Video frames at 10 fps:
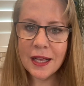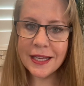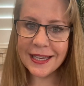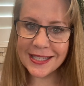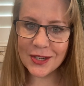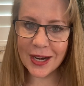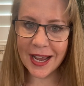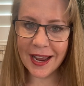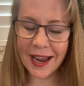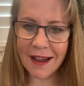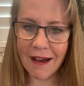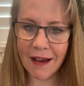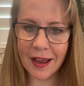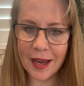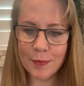Yesterday,
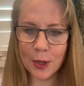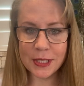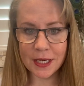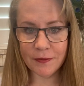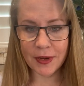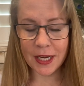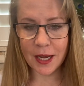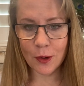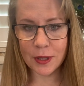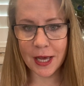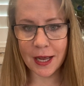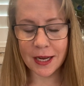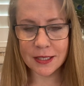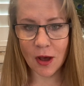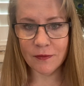I posted a video that
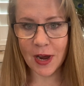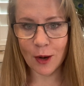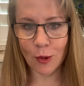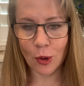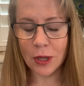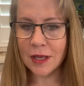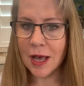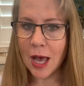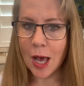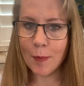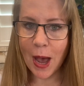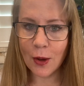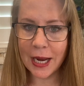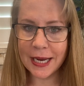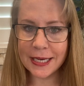has gone viral
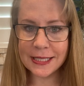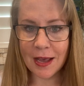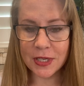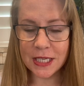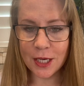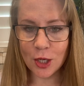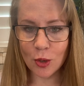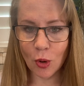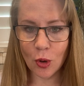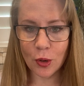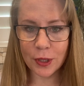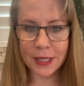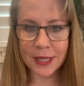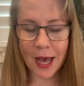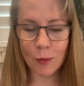about a
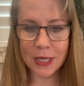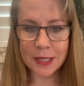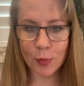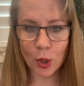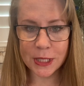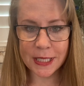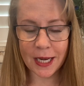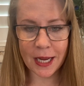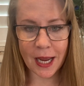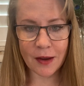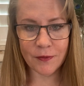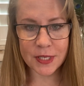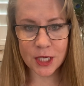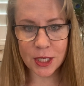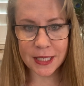17-year-old that was impersonating a
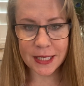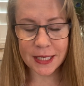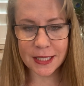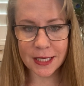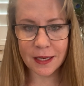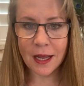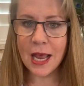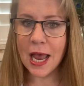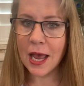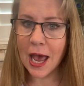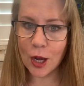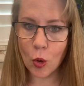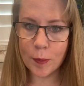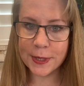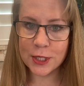physician assistant at
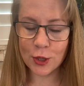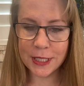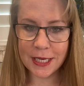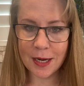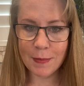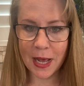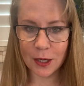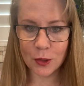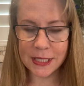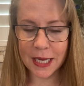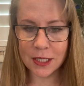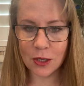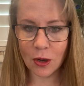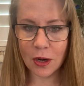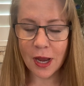Corpus Christi Medical Center.